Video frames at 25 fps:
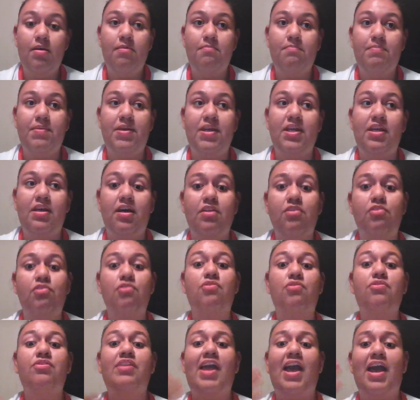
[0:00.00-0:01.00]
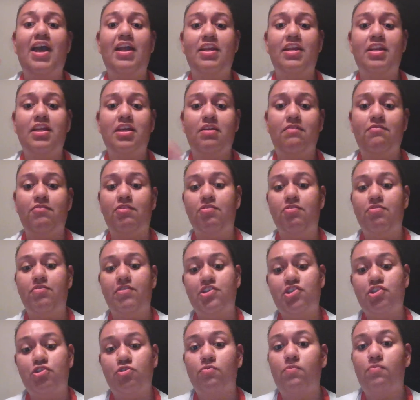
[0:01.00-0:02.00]
being understanding of the
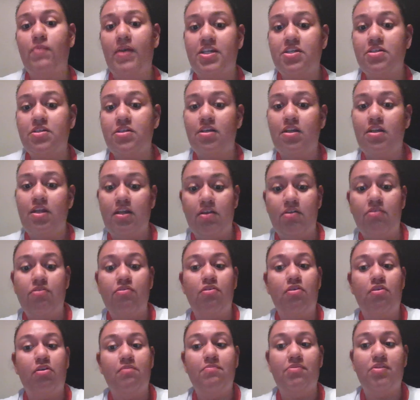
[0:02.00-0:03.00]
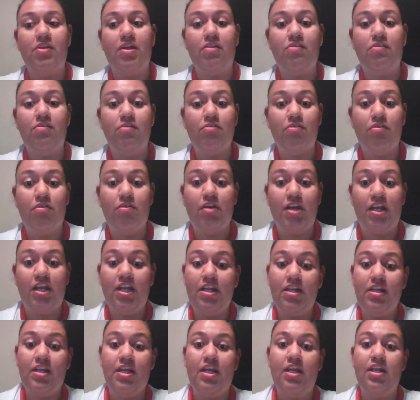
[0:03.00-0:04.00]
situation and the circumstances they're
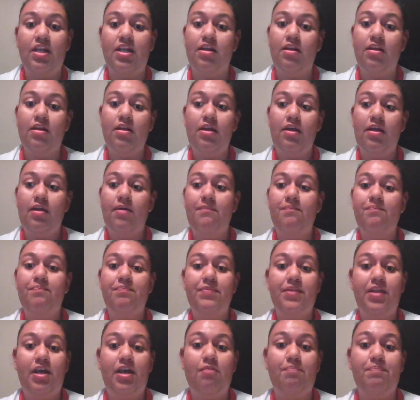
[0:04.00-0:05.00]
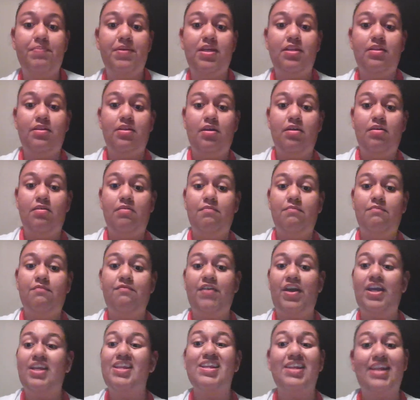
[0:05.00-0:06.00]
in, and helping them
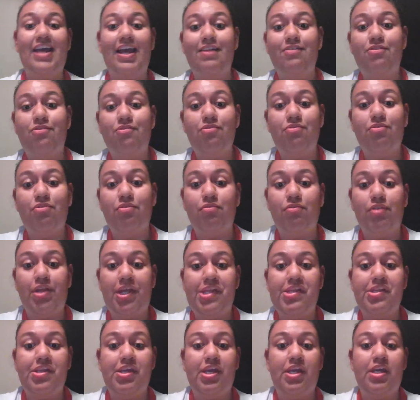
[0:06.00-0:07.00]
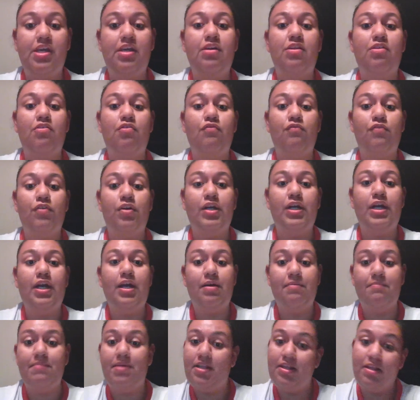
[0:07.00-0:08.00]
find an answer so they could
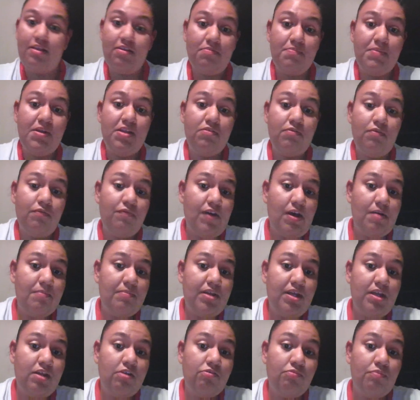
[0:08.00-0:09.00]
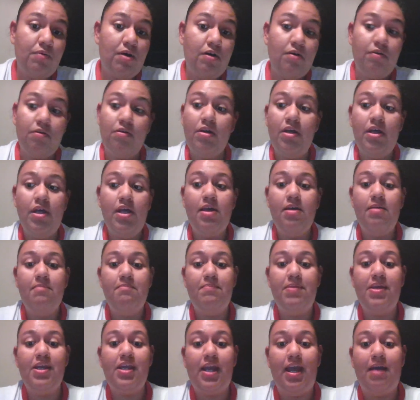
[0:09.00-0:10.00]
overcome. And this means with family as well,
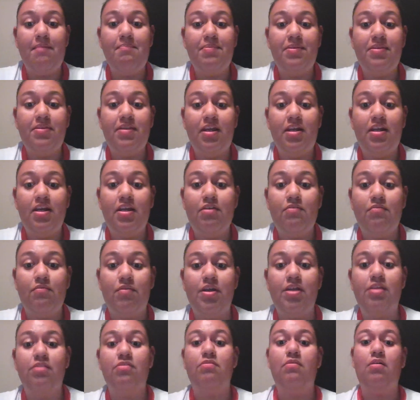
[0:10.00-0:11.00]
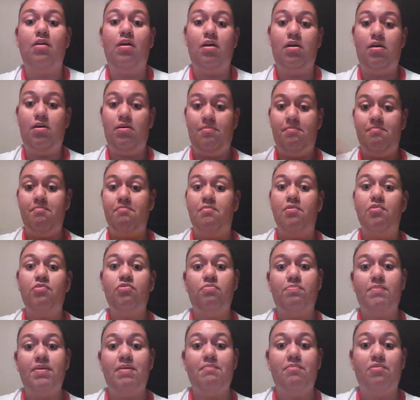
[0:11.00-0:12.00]
being empathetic with
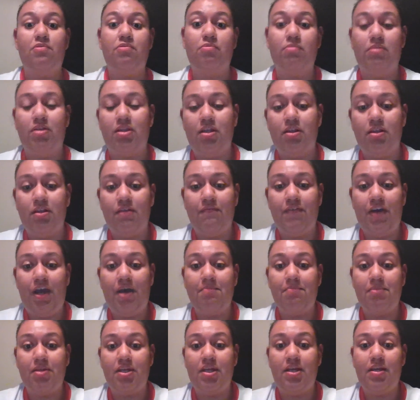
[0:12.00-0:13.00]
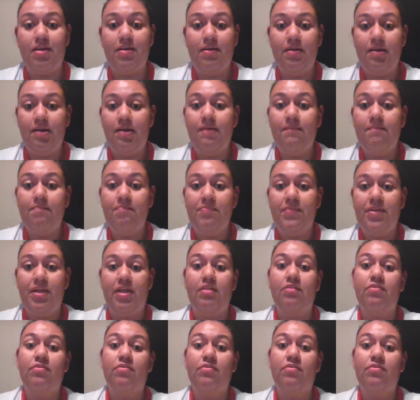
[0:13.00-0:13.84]
most members within the family. And